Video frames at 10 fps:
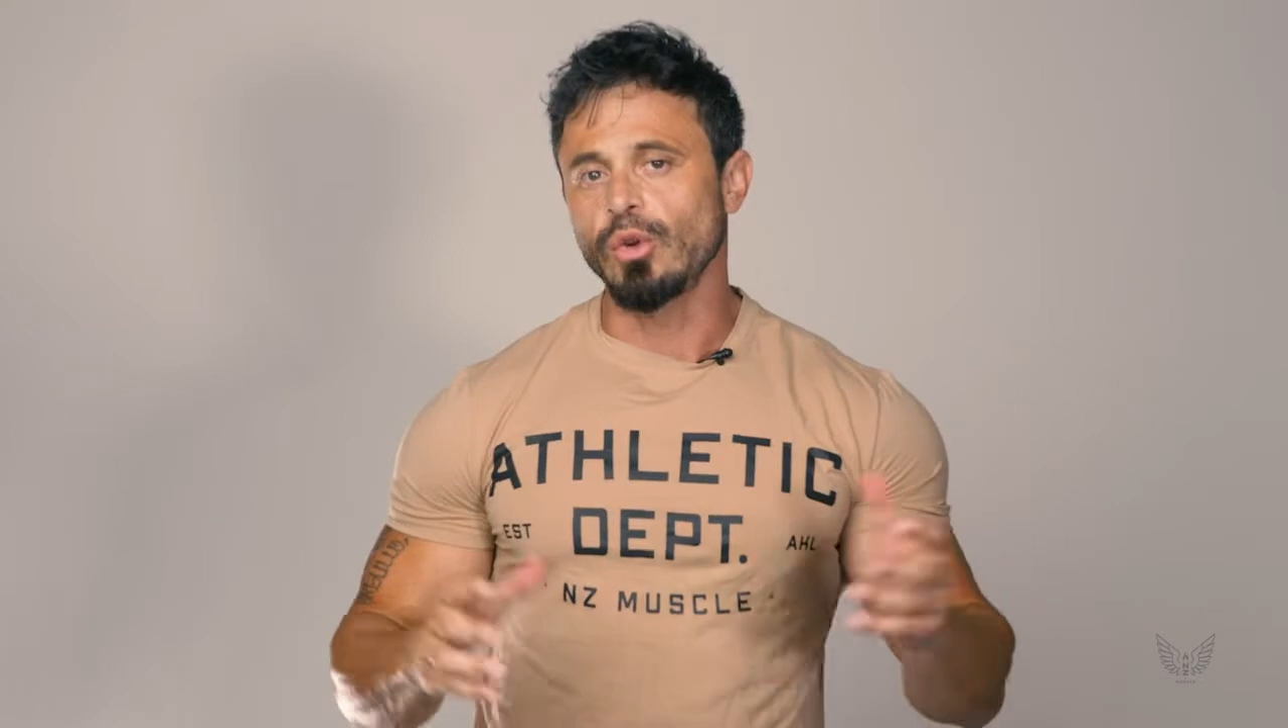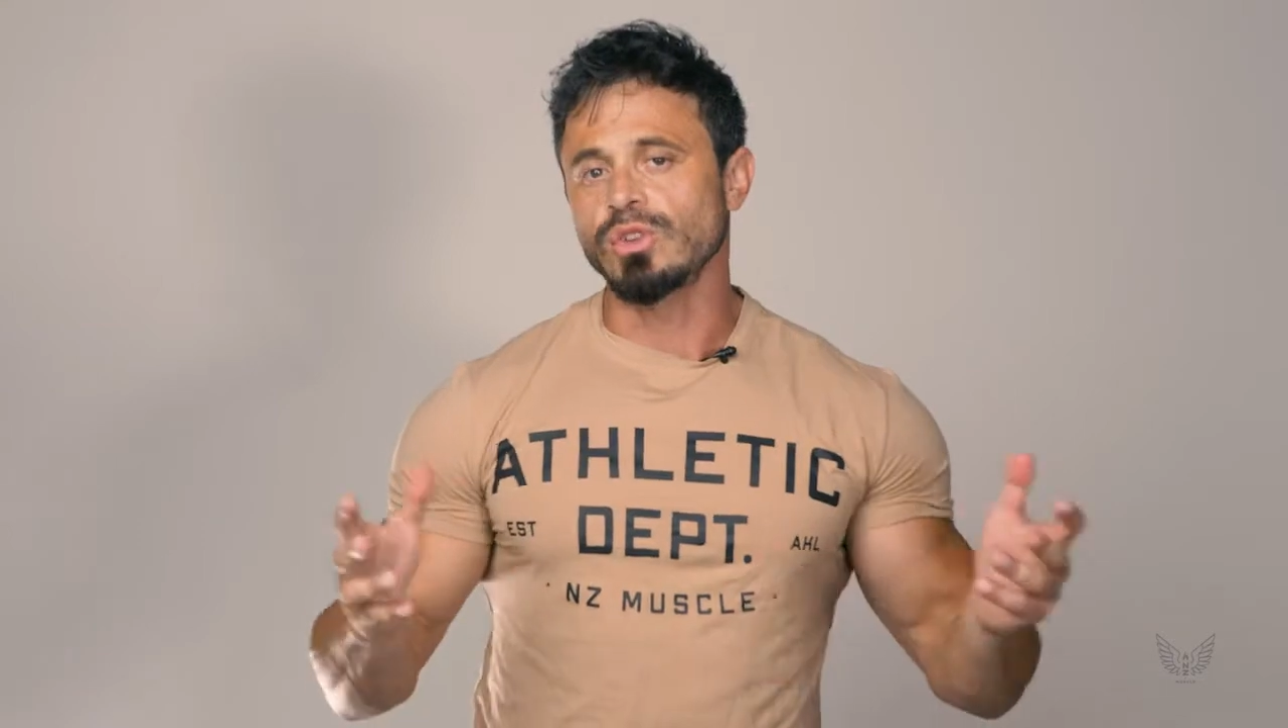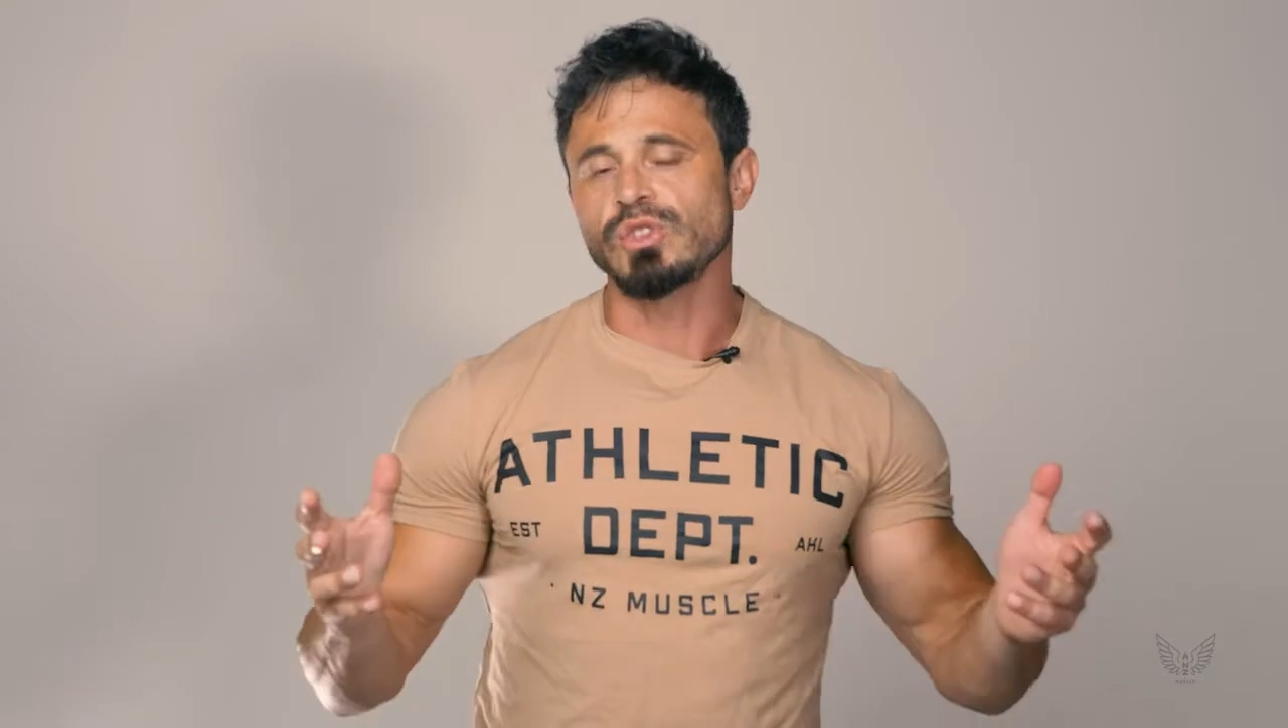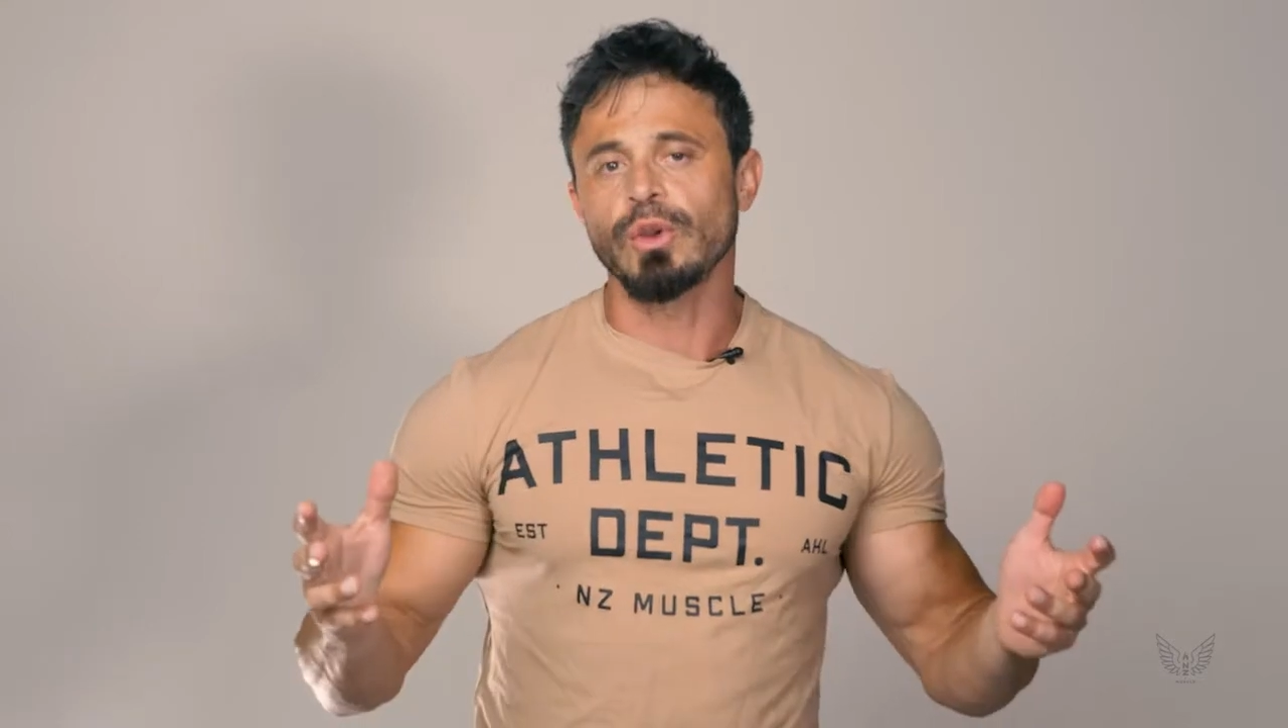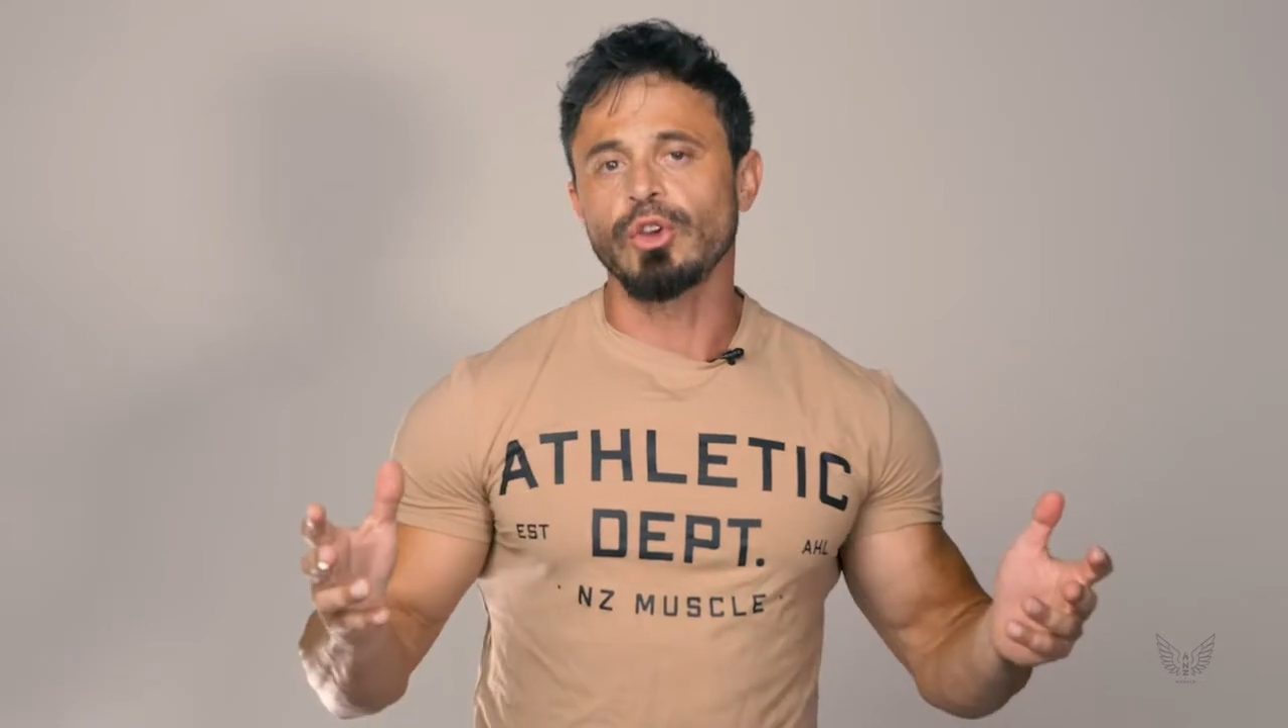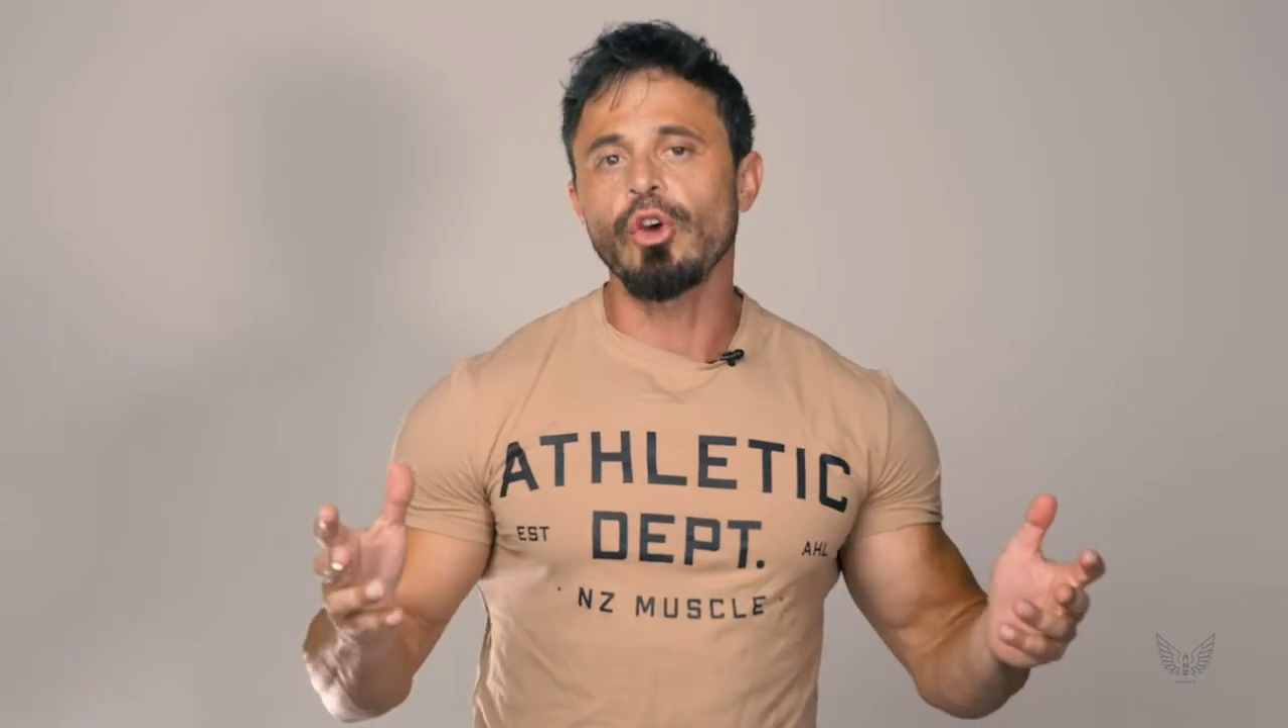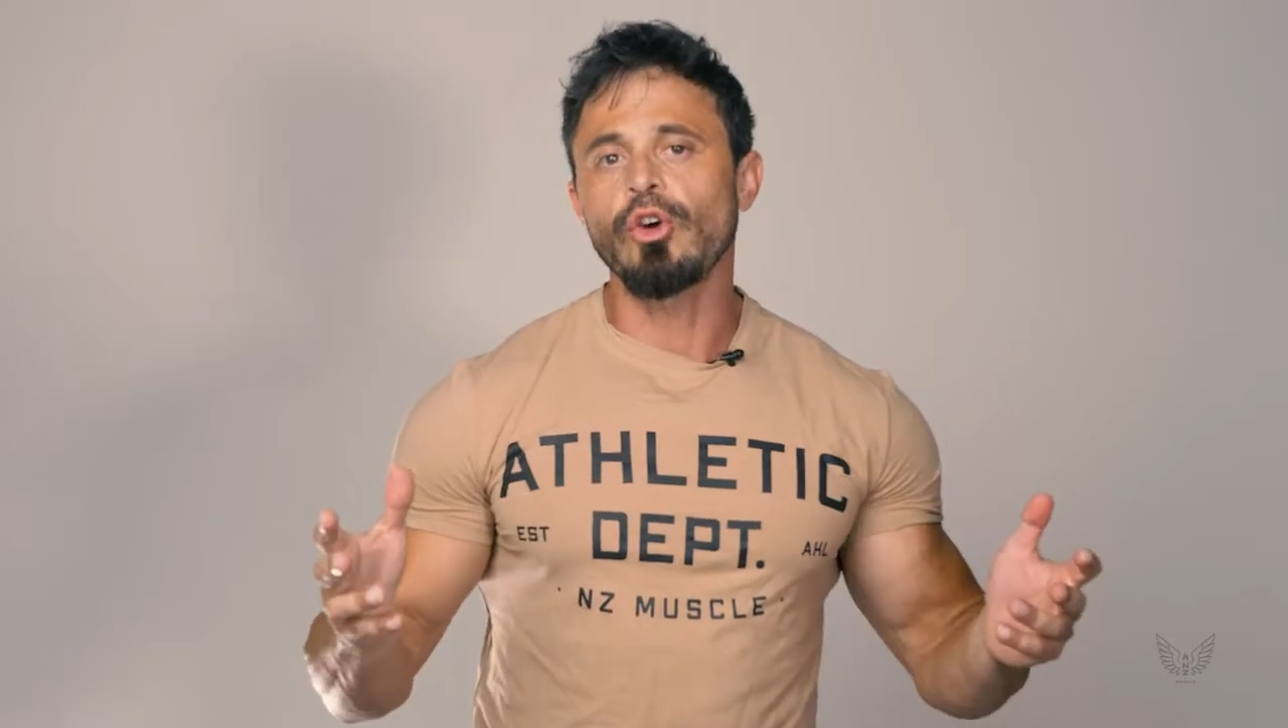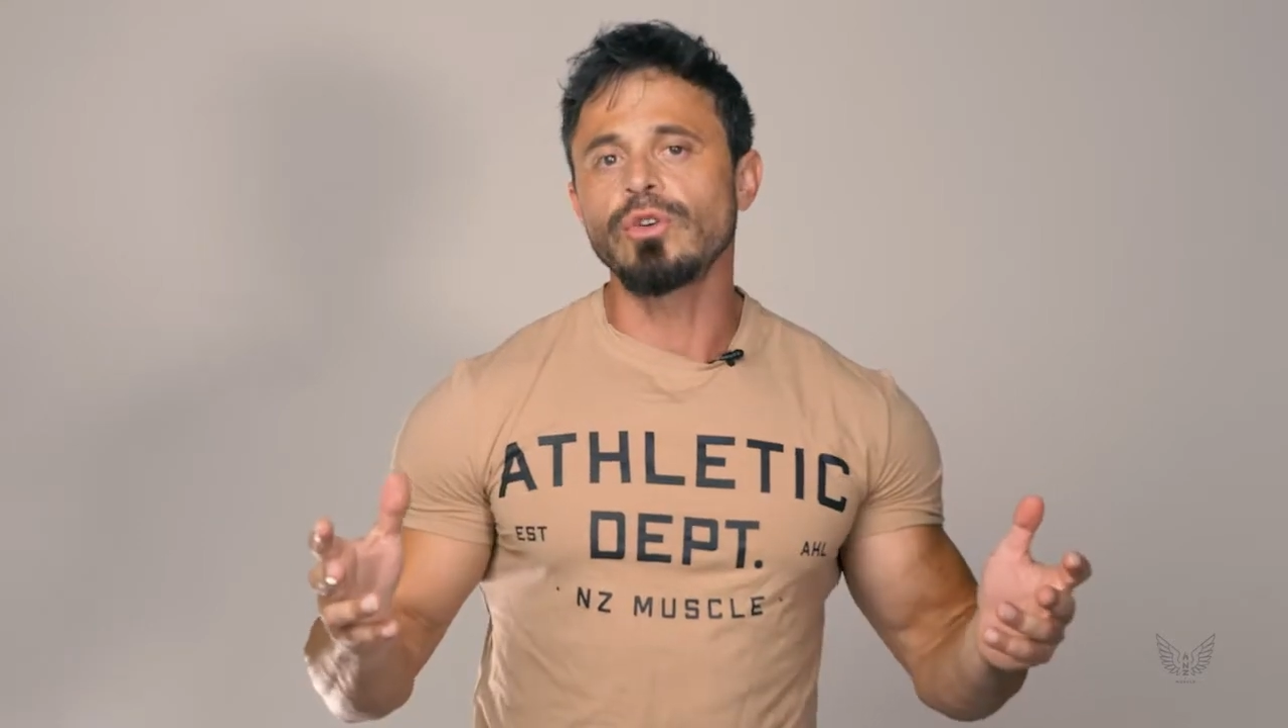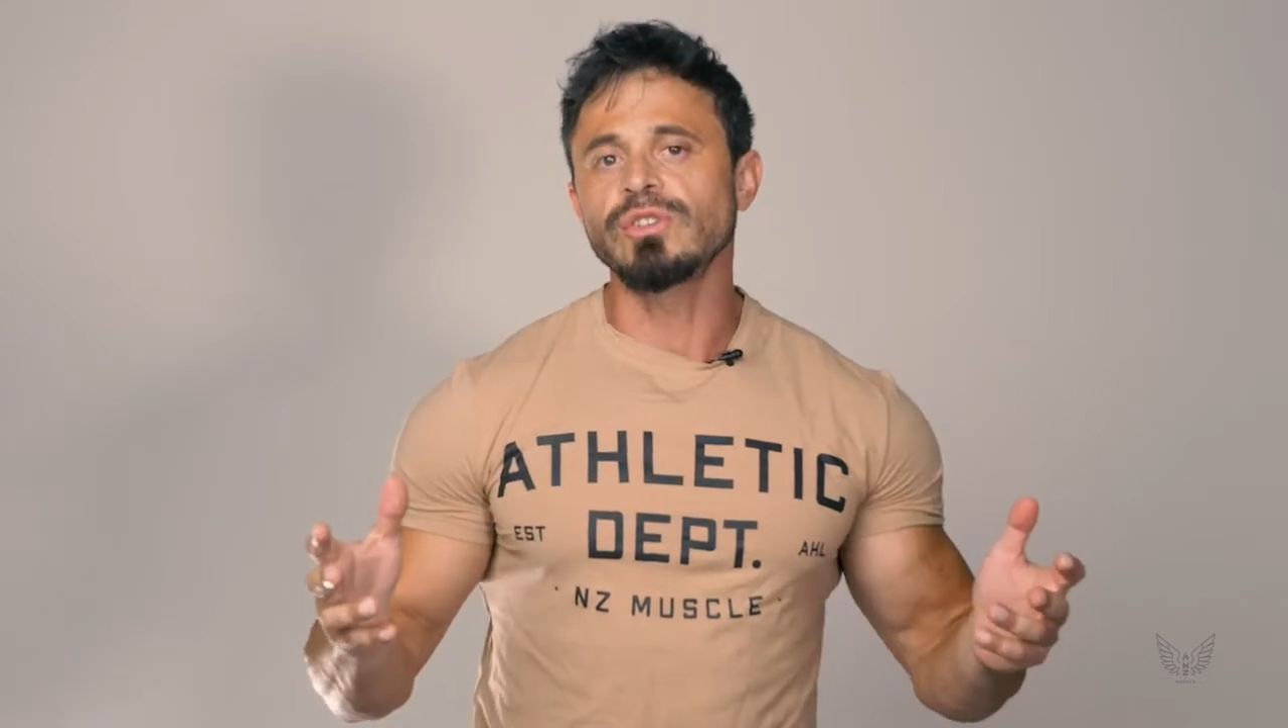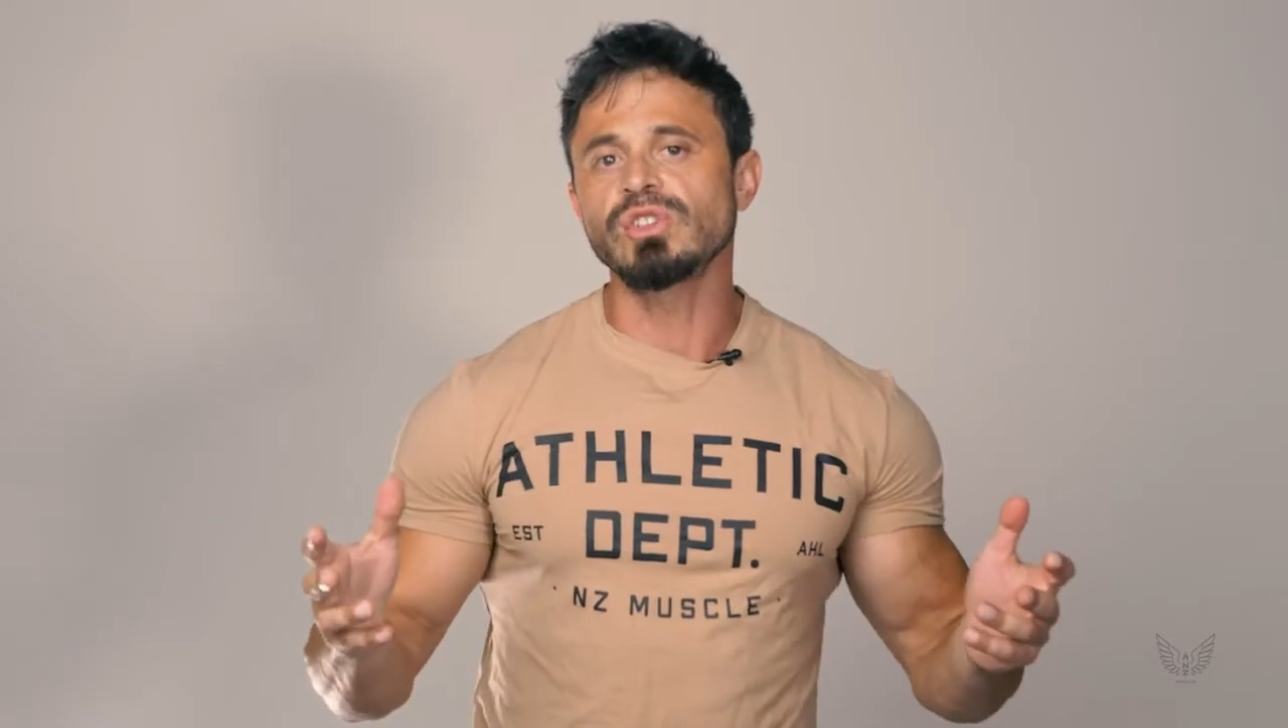also
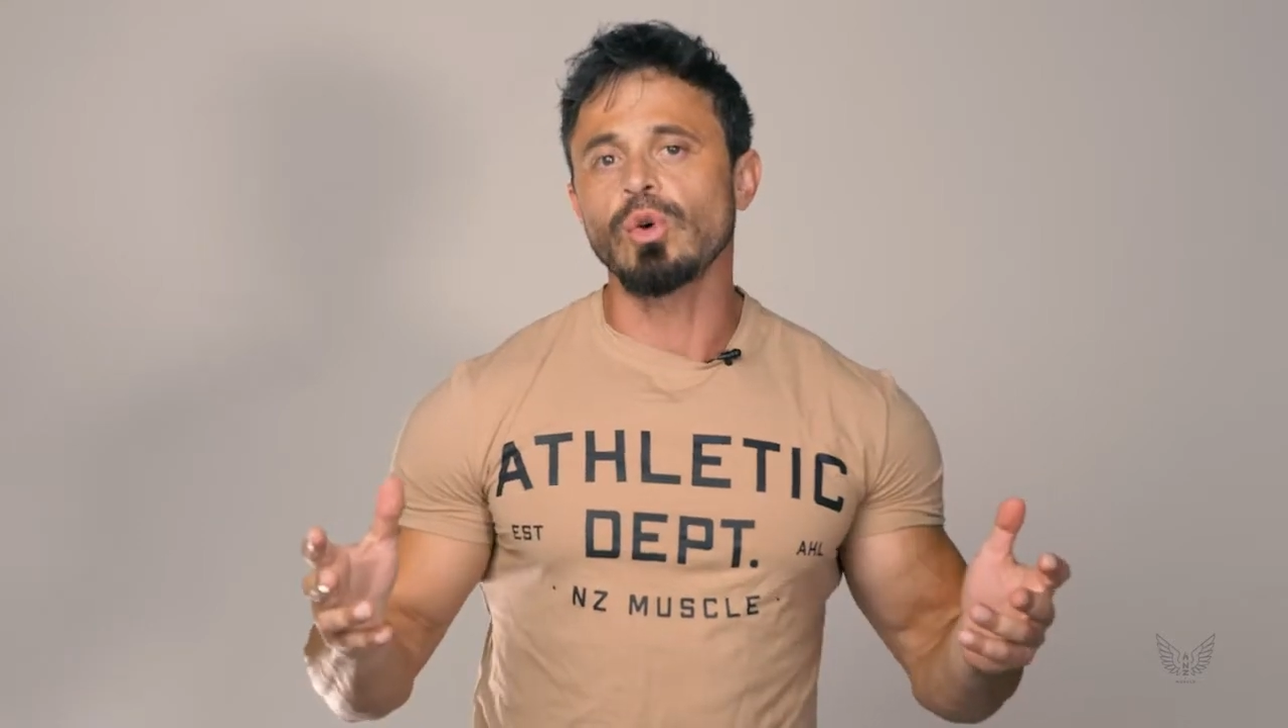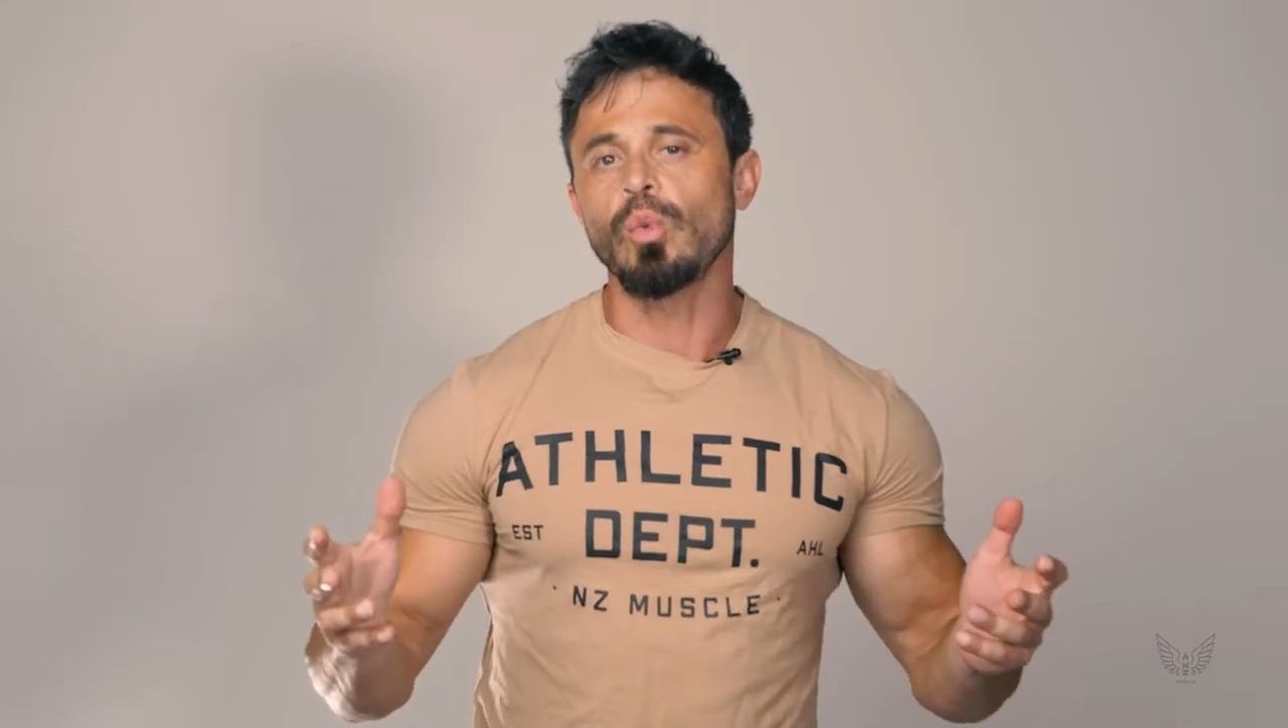occurs